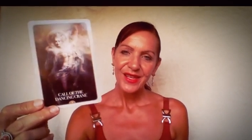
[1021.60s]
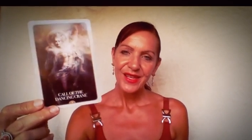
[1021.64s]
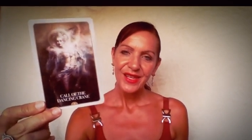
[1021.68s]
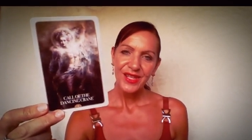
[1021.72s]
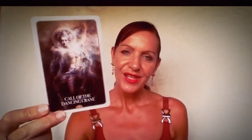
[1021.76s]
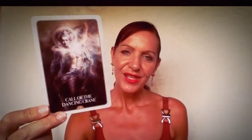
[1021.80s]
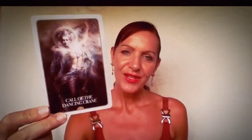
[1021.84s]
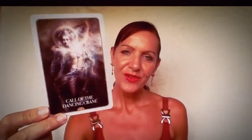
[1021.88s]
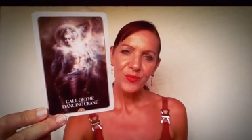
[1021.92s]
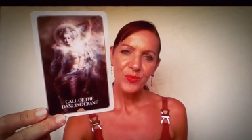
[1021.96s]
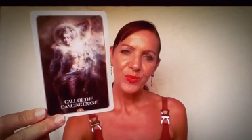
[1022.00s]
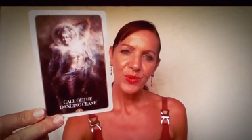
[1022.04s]

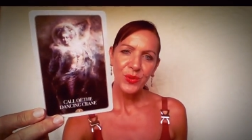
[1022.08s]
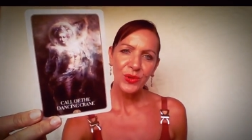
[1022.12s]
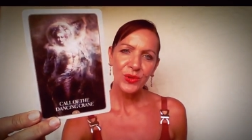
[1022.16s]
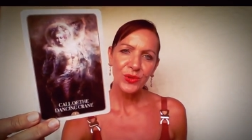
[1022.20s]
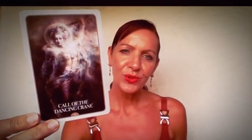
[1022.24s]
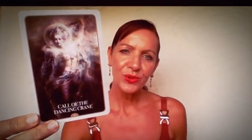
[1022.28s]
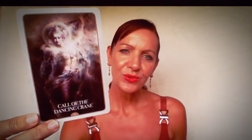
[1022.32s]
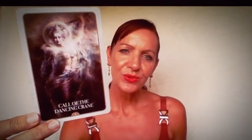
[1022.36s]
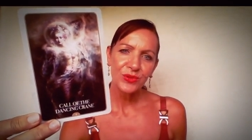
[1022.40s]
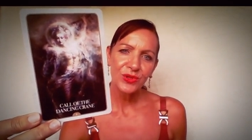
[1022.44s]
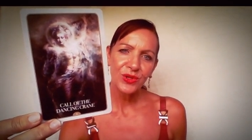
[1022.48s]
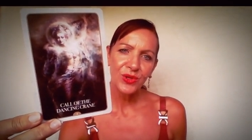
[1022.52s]
You've
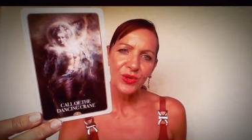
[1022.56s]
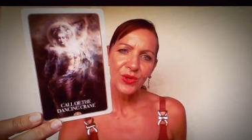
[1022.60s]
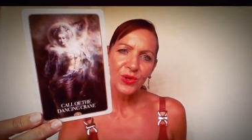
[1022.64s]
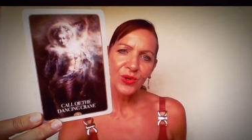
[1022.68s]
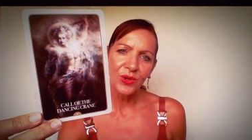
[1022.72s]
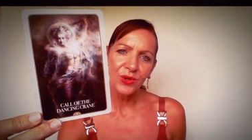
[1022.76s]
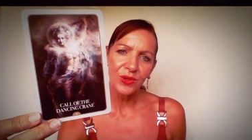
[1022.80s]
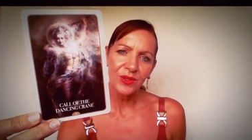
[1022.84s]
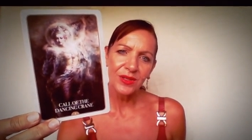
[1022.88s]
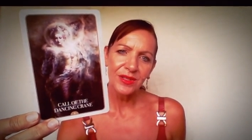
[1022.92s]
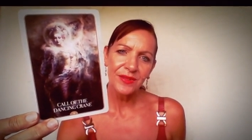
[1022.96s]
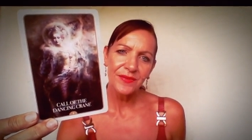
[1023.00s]
pulled
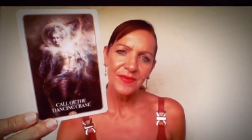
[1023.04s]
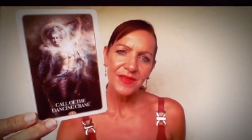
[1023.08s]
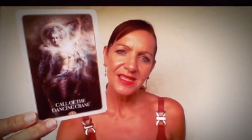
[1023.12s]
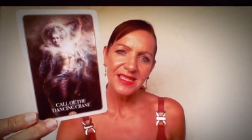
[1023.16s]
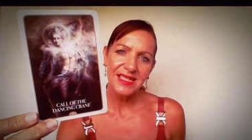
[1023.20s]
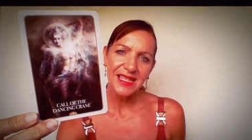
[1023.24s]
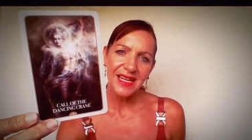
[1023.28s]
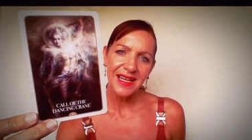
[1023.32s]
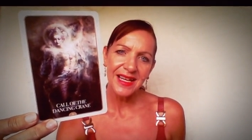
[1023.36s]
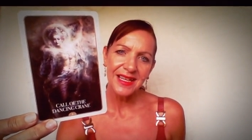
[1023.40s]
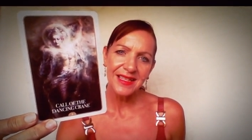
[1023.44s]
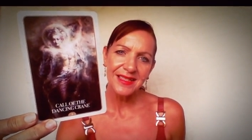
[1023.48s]
Call of the
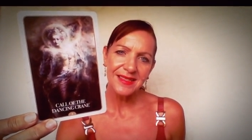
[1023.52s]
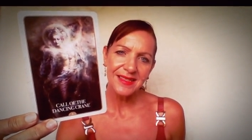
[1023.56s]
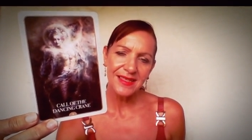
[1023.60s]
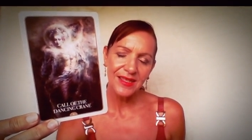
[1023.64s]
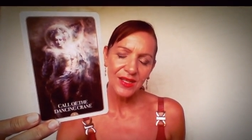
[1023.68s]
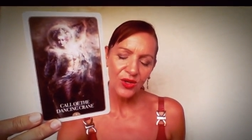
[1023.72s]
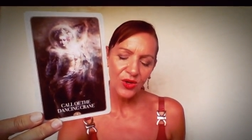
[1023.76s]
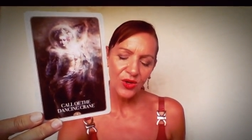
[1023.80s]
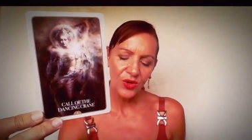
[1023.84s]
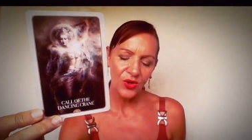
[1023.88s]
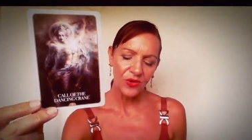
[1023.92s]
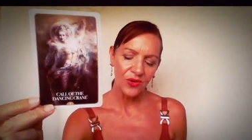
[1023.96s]

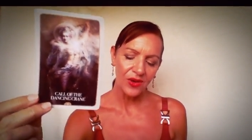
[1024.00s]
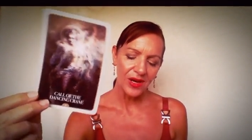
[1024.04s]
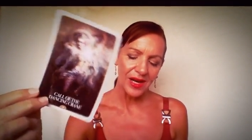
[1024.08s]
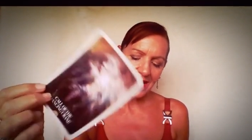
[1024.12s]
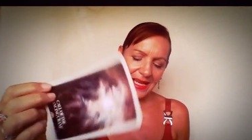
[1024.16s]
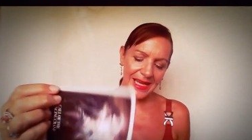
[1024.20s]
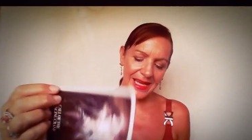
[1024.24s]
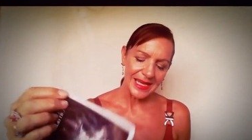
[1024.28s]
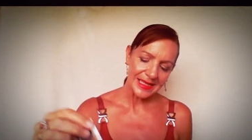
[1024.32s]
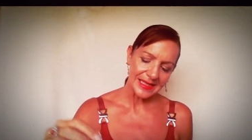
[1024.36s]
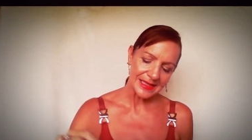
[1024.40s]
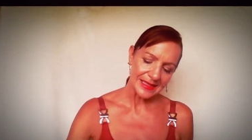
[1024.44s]
Dancing
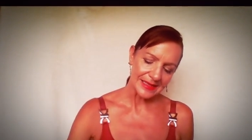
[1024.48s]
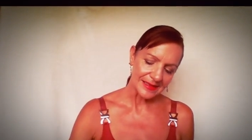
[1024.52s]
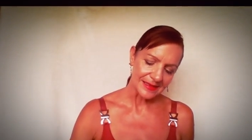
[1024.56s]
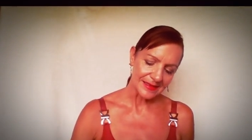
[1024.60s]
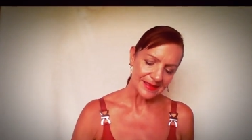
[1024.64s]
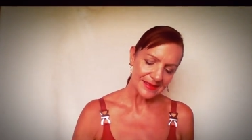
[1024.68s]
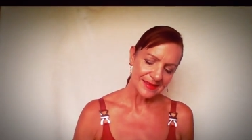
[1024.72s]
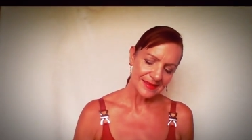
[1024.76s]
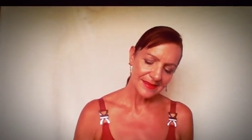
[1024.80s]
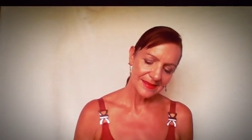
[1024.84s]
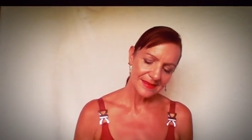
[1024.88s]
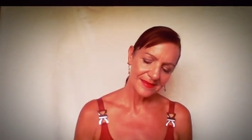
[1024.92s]

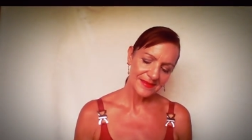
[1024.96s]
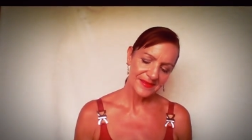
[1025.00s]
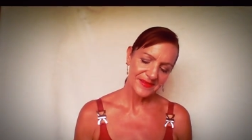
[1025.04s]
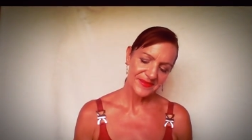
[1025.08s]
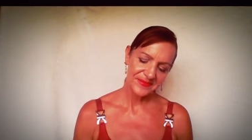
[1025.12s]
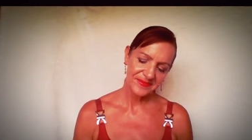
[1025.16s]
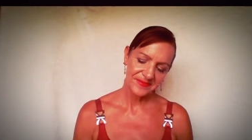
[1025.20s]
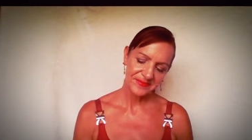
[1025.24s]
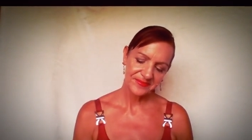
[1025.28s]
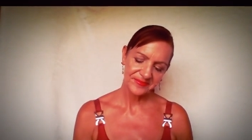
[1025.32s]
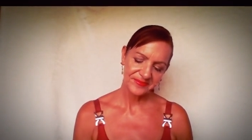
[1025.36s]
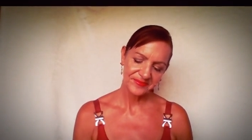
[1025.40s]
Crane.
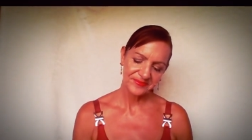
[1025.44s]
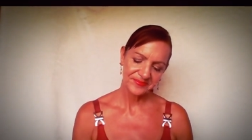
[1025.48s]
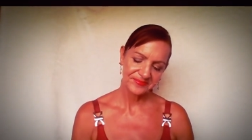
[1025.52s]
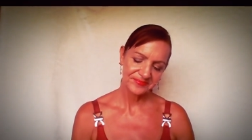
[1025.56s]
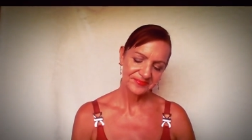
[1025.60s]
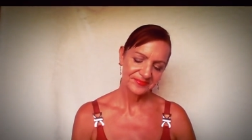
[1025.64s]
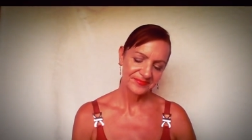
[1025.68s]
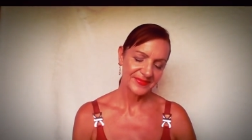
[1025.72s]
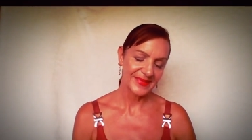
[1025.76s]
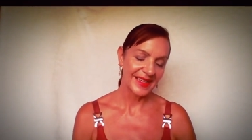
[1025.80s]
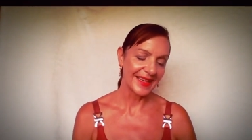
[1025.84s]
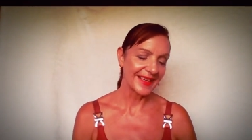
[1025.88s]

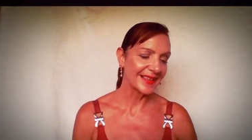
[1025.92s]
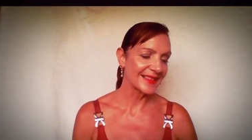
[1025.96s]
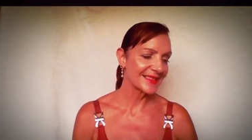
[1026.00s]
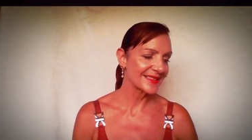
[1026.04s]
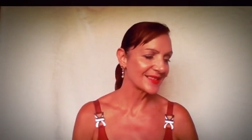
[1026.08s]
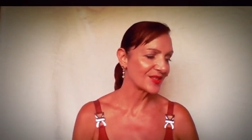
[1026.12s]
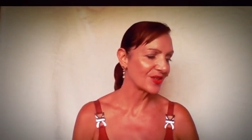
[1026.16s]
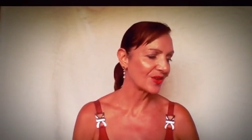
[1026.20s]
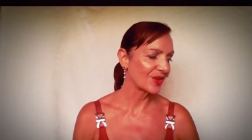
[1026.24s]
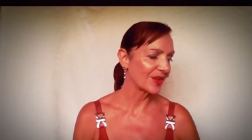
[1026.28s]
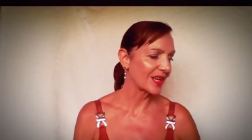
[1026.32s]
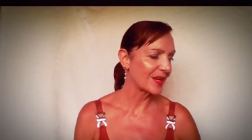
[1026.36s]
That has
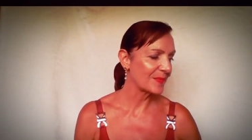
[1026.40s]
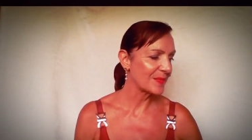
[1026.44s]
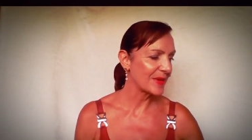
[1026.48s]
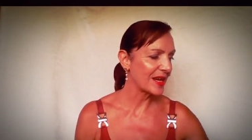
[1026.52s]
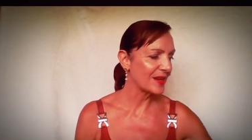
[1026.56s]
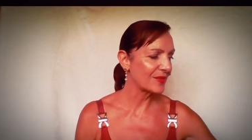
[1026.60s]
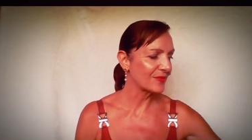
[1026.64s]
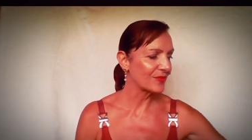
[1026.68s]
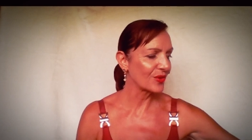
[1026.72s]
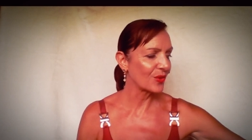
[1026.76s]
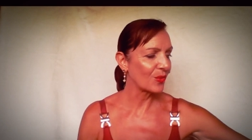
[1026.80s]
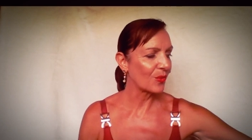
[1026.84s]
not come
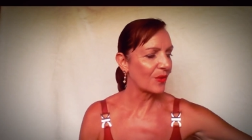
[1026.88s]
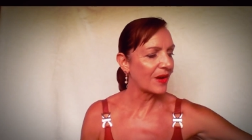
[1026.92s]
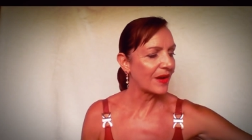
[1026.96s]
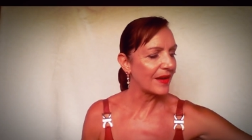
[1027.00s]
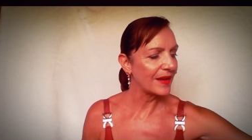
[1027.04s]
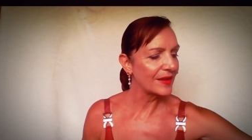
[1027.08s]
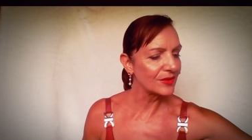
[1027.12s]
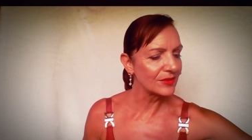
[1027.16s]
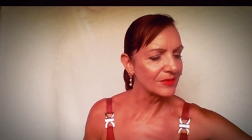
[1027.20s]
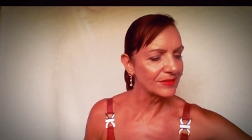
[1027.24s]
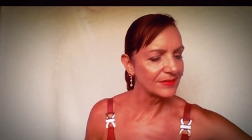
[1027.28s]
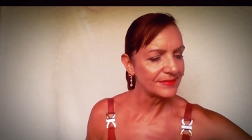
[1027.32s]
out for a
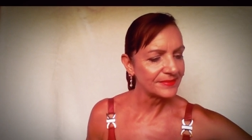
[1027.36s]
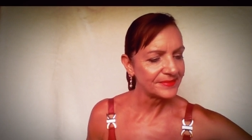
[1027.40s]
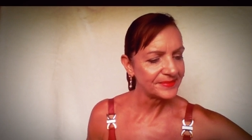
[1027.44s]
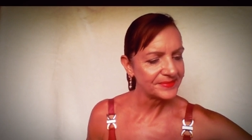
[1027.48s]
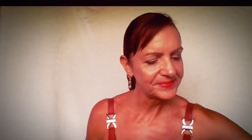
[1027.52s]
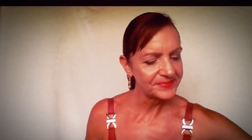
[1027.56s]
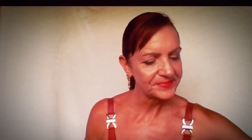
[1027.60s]
while.